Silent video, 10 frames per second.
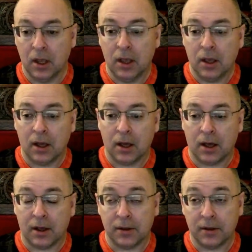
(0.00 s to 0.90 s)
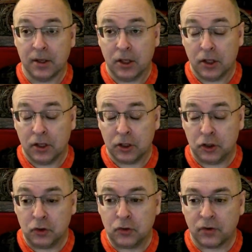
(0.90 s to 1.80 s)
Uh,
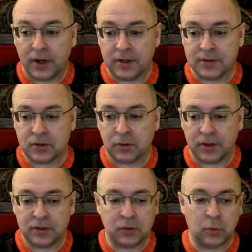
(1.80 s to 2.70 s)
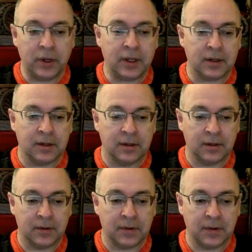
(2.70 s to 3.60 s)
Ukraine is going to win
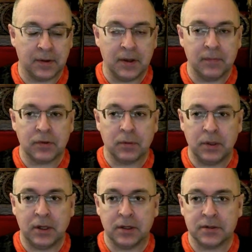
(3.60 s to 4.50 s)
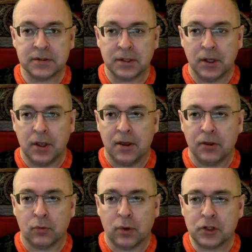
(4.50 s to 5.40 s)
because the
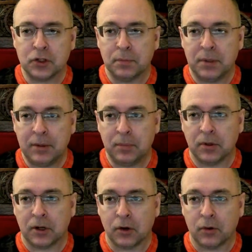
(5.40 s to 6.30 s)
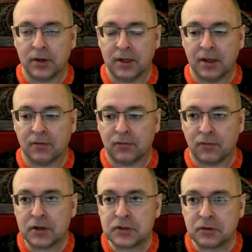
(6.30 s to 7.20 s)
Russian people are going to get
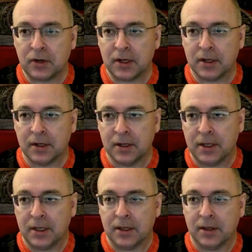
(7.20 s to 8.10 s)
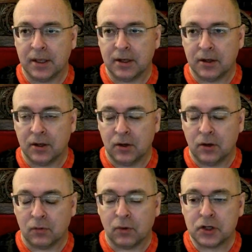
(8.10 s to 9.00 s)
frustrated that
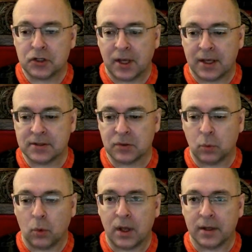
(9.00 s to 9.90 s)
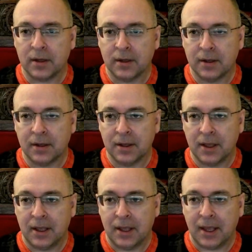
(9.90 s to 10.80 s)
Russia hasn't won
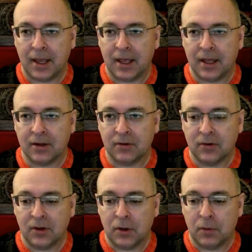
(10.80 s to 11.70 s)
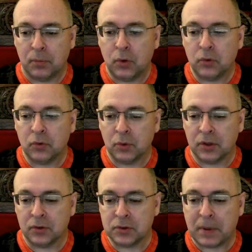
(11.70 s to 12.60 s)
and Putin will lose
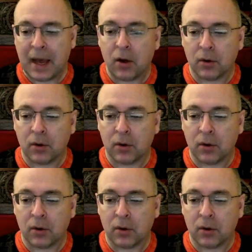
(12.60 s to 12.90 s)
power.